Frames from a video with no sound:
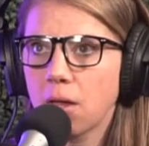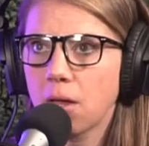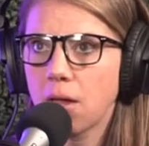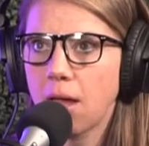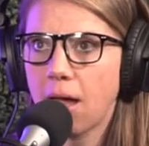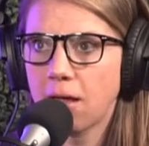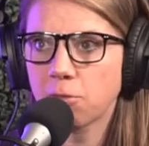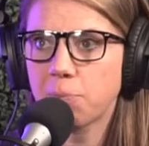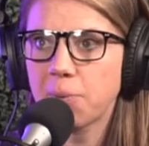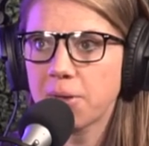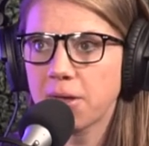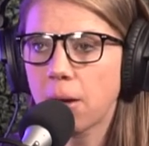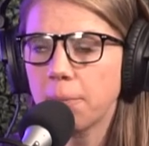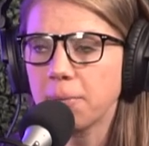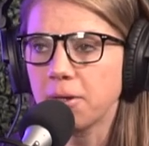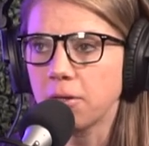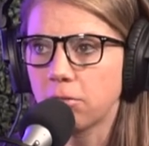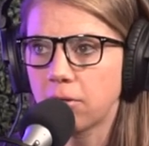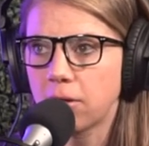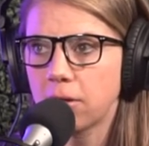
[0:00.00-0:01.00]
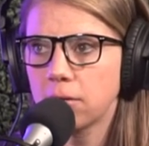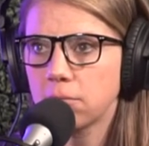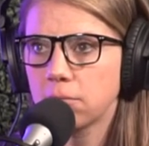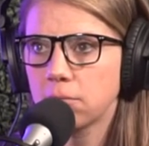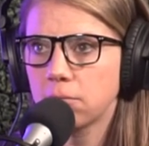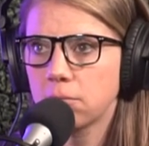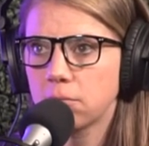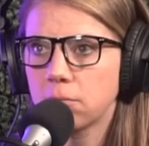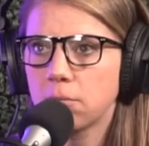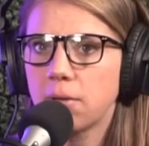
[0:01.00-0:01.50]
has become easy.
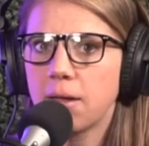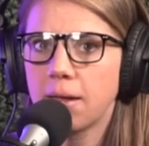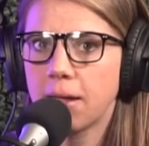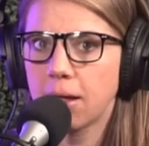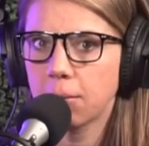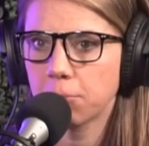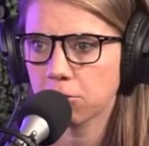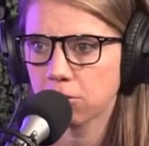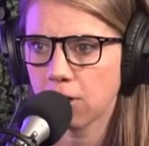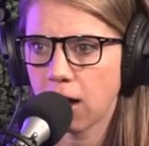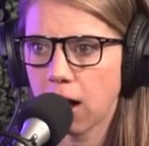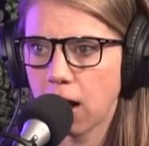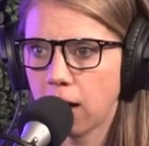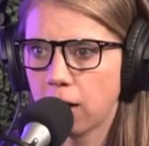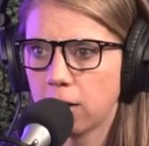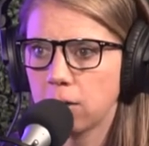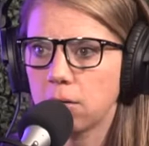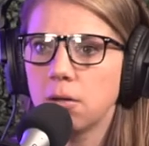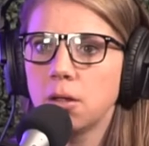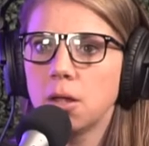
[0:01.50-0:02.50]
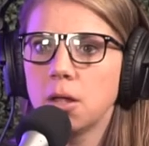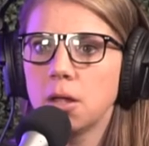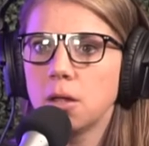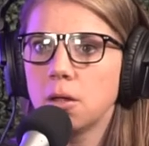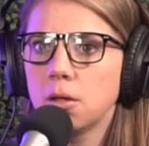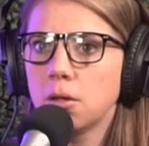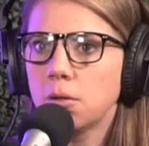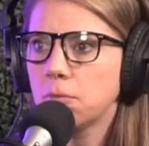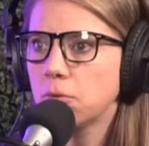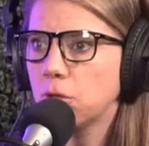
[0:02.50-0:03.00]
Amazon,
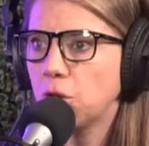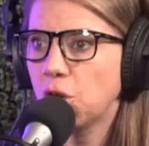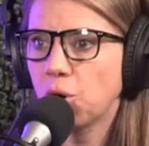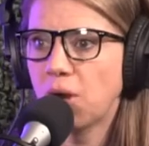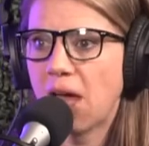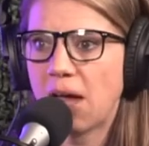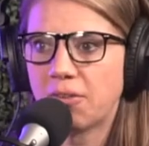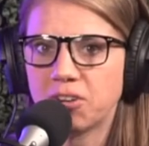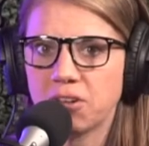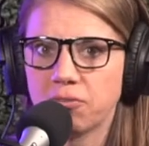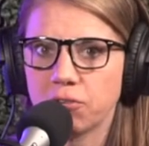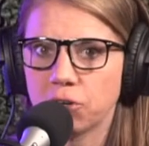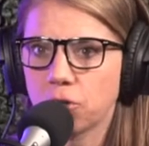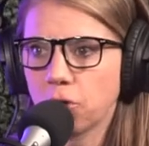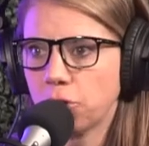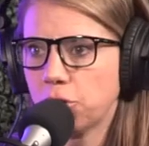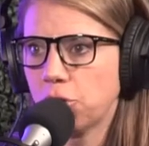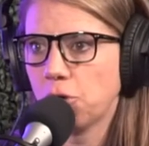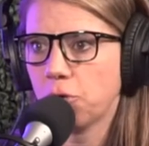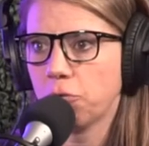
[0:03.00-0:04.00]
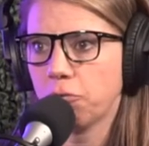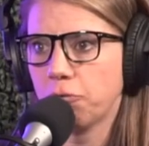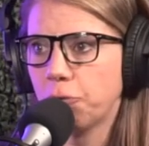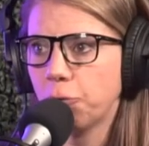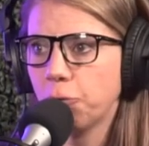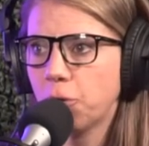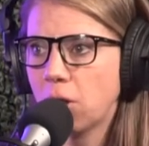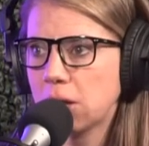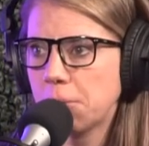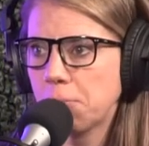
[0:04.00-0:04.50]
you don't have to even cook your own
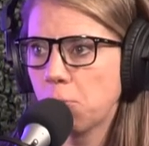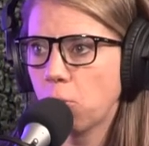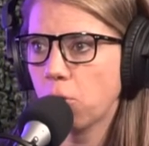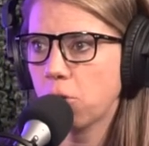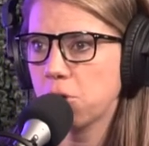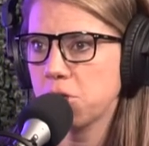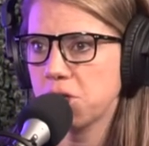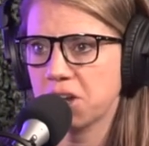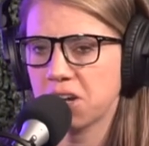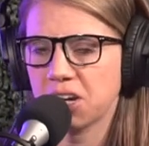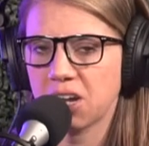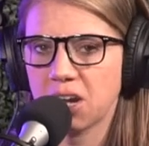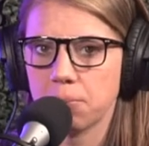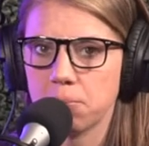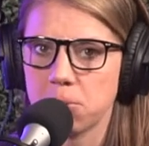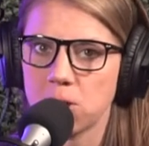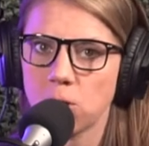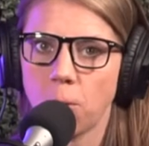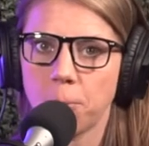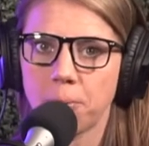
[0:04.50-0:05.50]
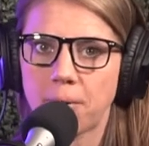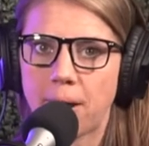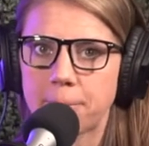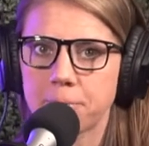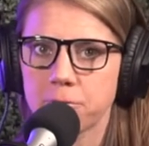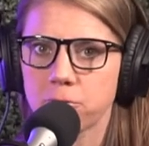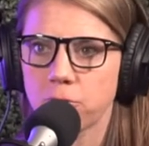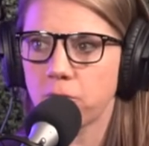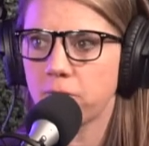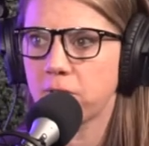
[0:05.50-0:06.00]
food anymore. You can get a meal prep
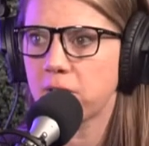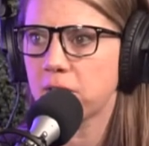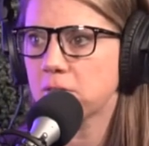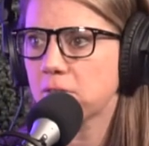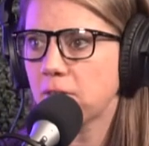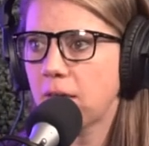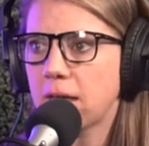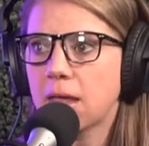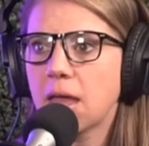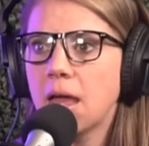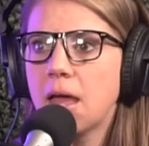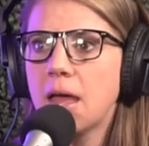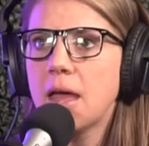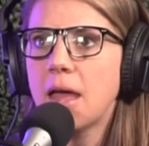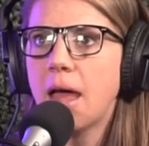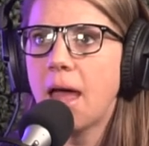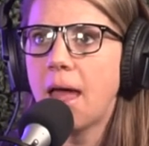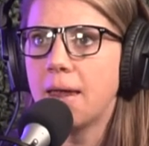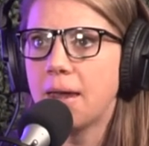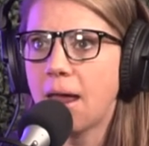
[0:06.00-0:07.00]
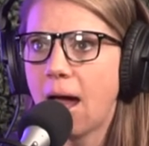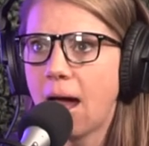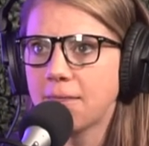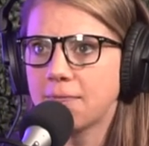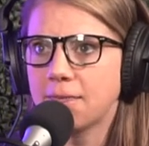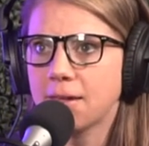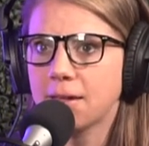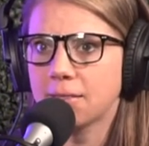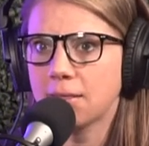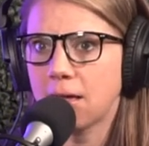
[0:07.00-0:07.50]
service. Like, and I
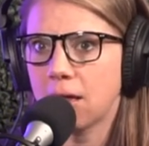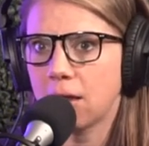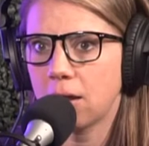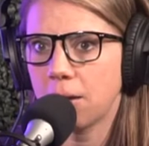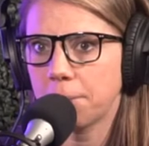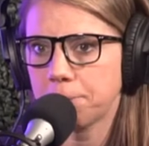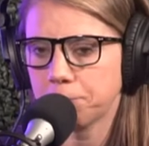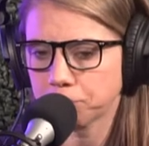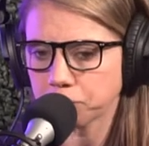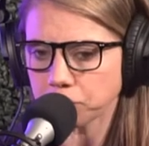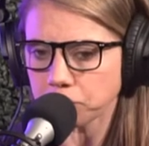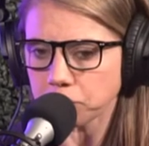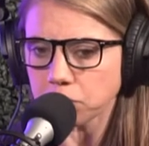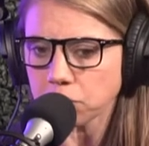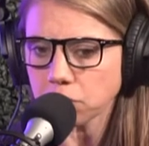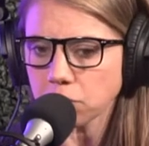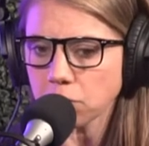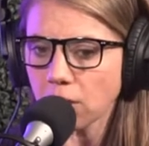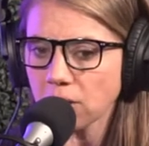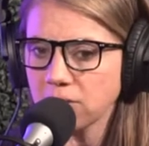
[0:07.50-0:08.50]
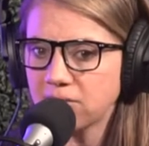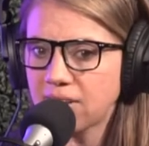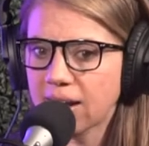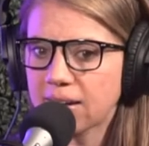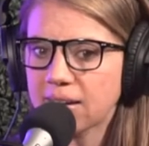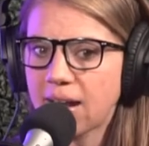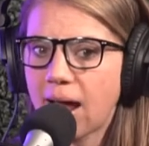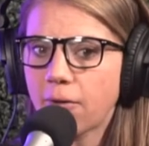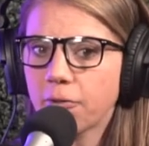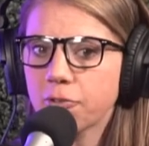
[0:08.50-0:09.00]
think that
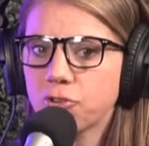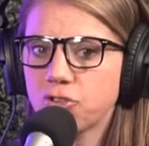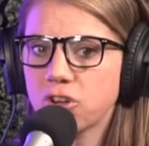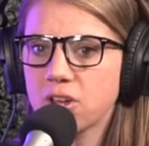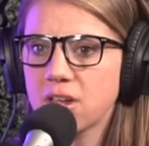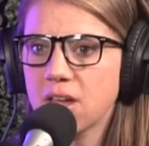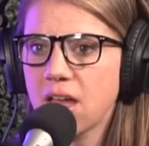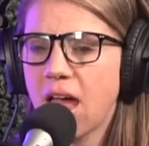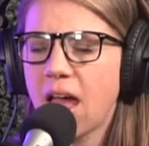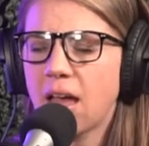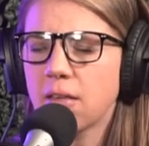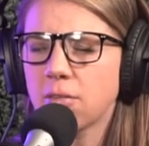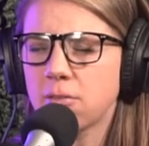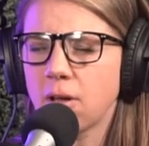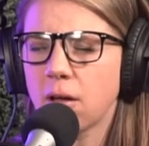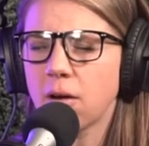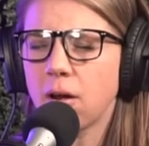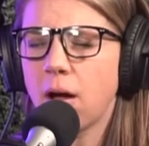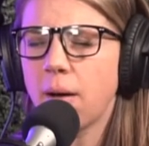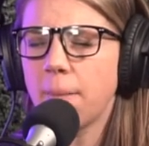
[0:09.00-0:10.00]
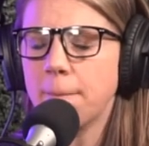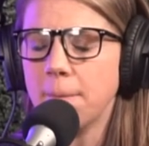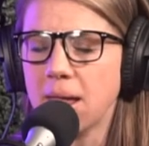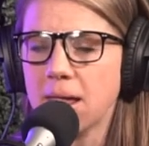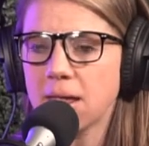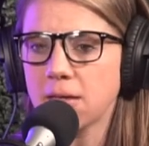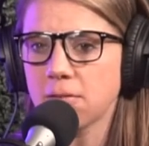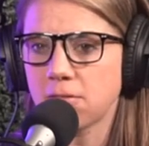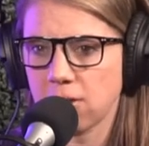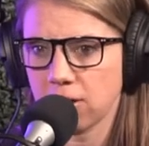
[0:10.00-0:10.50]
technology has done
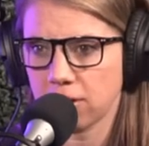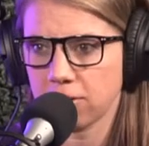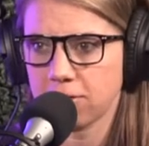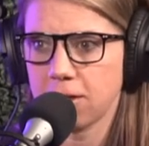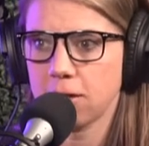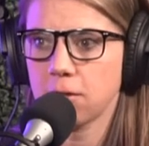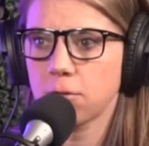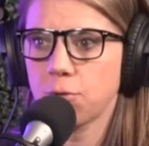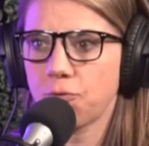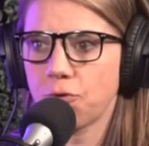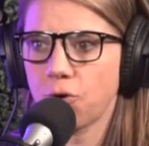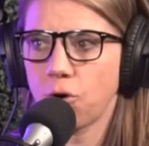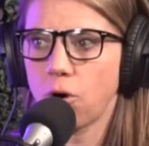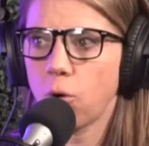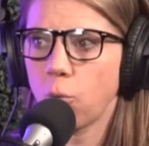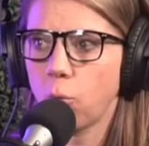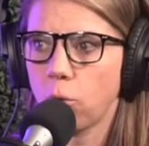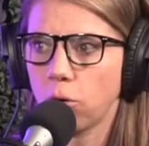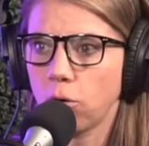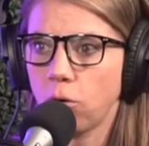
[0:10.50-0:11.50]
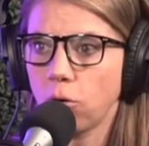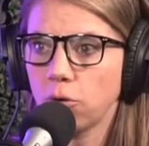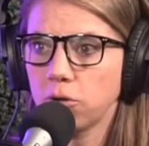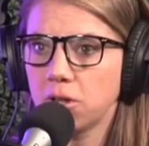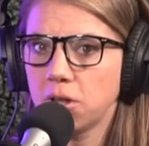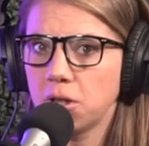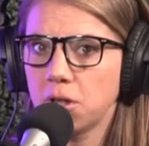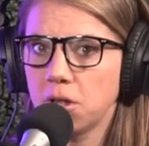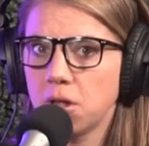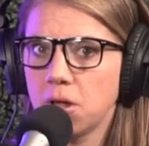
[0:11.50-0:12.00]
amazing things for our
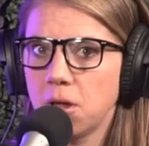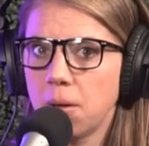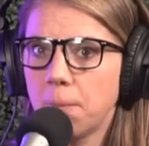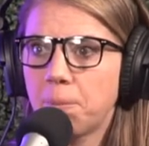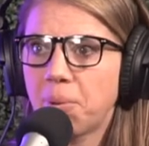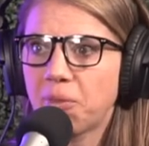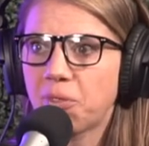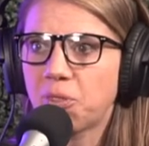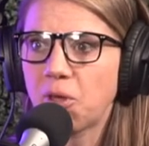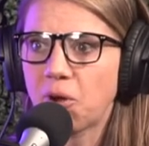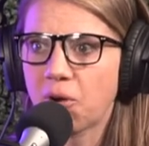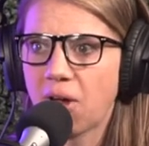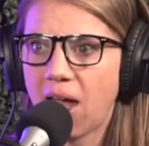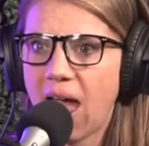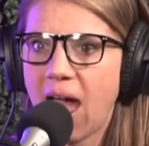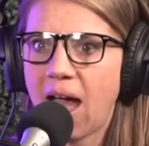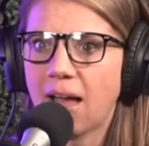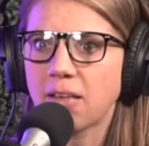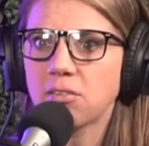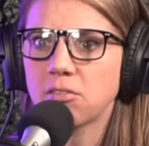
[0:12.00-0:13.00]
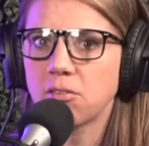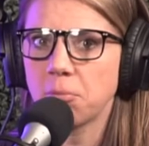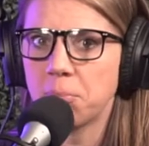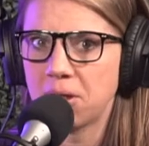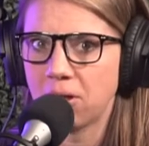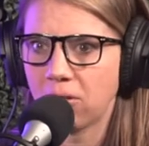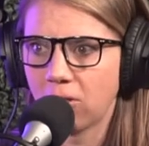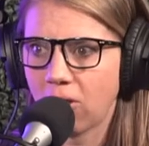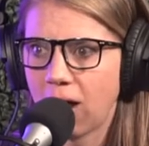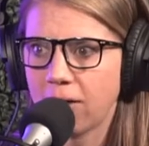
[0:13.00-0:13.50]
world, but there has to be
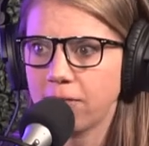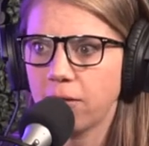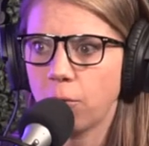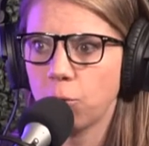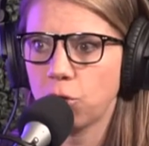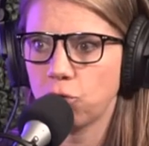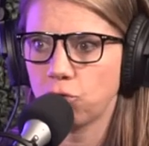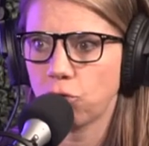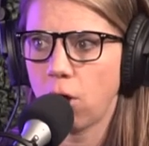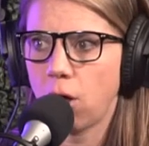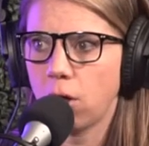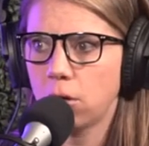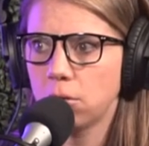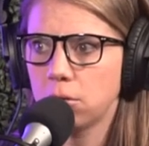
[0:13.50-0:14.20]
a line that we draw.